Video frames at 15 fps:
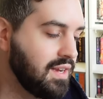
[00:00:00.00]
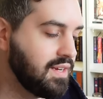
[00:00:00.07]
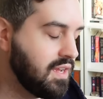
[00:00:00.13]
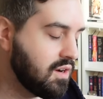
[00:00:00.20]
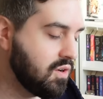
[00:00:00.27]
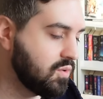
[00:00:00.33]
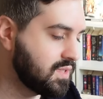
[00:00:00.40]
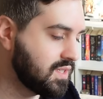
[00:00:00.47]
I need
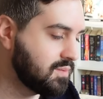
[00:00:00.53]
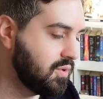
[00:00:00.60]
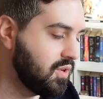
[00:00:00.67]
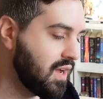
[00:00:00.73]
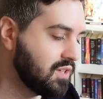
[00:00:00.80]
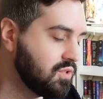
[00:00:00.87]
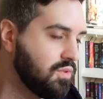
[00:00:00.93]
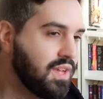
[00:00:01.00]
a cross
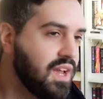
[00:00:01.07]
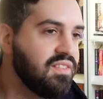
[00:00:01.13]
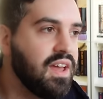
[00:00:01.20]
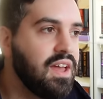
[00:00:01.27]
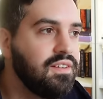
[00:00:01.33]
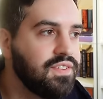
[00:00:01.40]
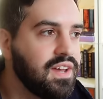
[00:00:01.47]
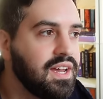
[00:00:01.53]
book. I don't think I've
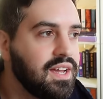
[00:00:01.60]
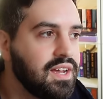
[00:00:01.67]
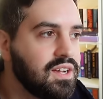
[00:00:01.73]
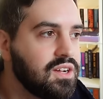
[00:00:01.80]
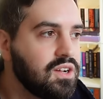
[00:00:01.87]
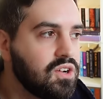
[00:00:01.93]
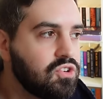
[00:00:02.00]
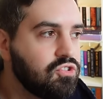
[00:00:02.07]
ever
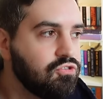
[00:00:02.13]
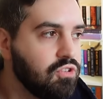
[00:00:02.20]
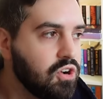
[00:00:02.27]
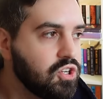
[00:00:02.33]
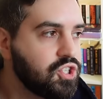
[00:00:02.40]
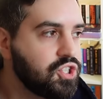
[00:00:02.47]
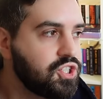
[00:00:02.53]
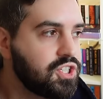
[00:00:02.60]

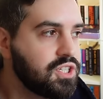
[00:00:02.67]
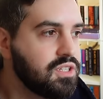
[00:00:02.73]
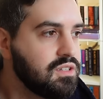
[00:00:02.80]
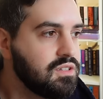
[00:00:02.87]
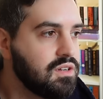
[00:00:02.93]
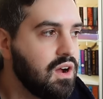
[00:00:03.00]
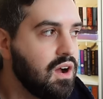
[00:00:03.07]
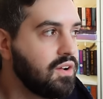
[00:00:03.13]
crushed
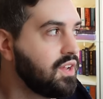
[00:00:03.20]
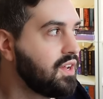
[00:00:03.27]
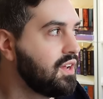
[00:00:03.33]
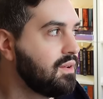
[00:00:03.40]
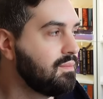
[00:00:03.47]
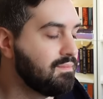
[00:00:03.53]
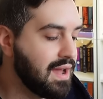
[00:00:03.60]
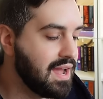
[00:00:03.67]
on
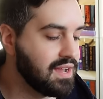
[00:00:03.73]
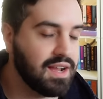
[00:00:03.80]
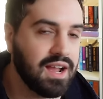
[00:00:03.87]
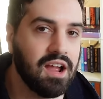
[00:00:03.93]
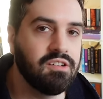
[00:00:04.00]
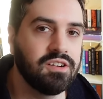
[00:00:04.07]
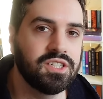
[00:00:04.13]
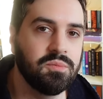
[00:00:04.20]
a manga
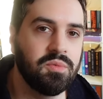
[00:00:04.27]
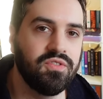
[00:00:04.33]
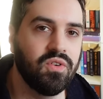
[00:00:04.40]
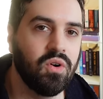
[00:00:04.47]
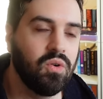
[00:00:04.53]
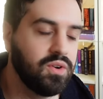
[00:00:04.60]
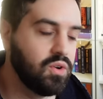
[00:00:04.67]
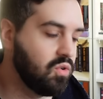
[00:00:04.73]
character
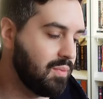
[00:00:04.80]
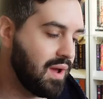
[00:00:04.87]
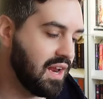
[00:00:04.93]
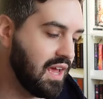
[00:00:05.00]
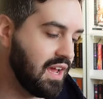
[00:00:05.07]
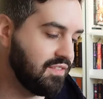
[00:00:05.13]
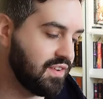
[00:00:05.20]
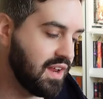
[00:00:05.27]
before in all my
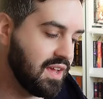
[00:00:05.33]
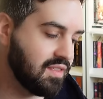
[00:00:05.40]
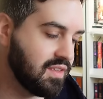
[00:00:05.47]
life like